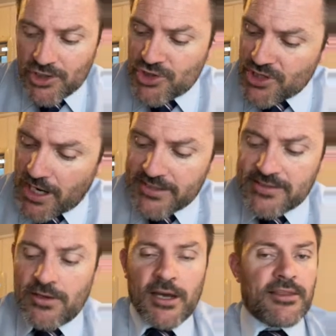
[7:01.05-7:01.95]
just
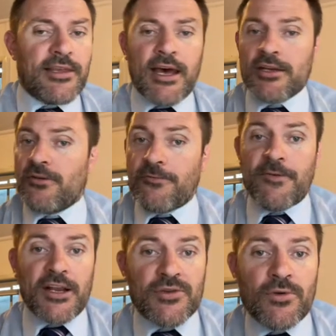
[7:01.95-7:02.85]
like that, you
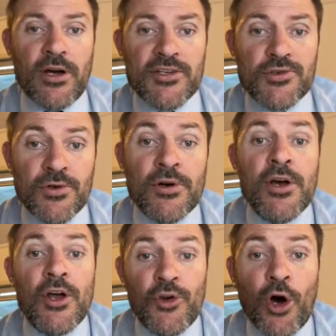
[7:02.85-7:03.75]
factorize your
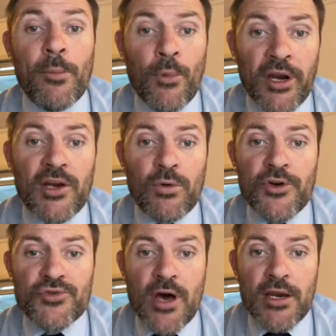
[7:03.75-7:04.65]
non-monic
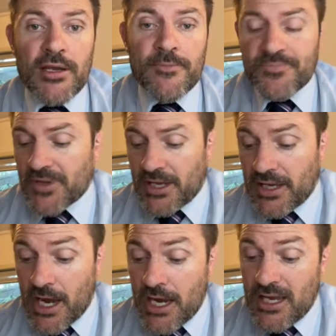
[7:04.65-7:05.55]
quadratic.
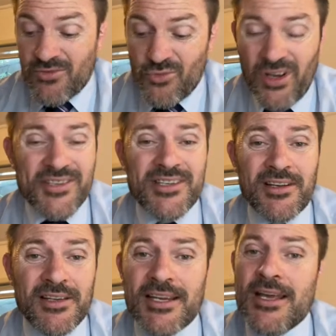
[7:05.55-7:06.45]
Okay, and
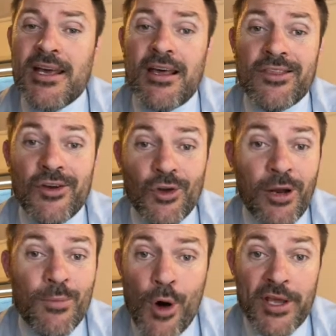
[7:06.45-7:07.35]
realistically, the
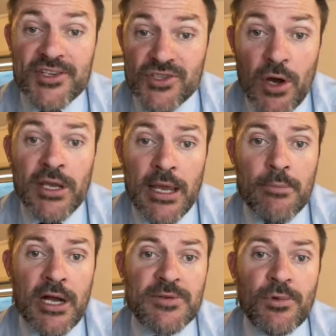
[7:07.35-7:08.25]
non-monics don't get
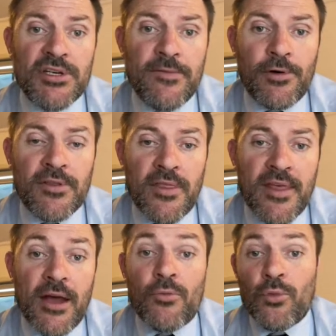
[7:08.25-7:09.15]
much more difficult than
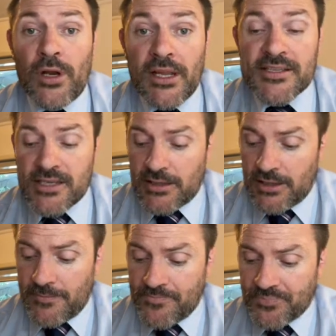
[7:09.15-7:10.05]
that,
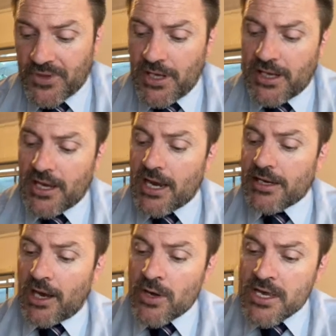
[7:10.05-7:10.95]
realistically. Okay,
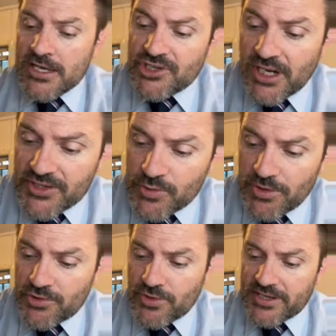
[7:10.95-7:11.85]
now just to
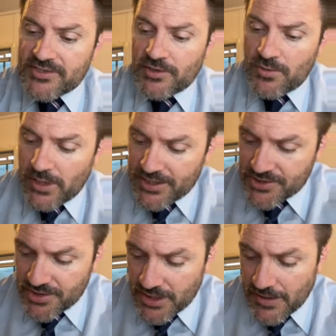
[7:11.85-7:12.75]
address the
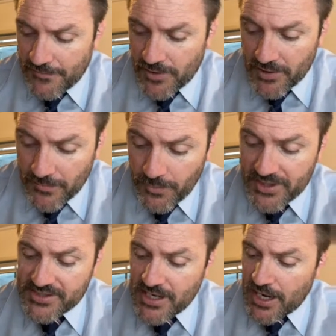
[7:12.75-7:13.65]
question, if we
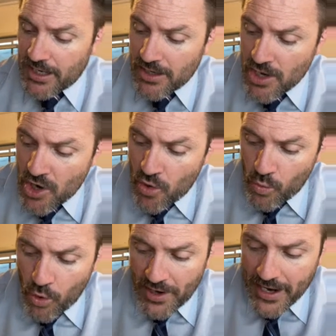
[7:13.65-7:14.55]
say,
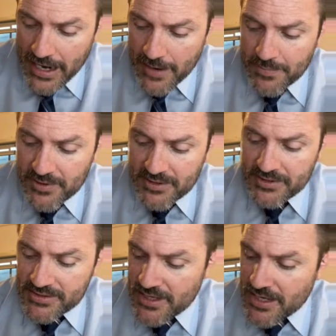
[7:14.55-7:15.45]
what happens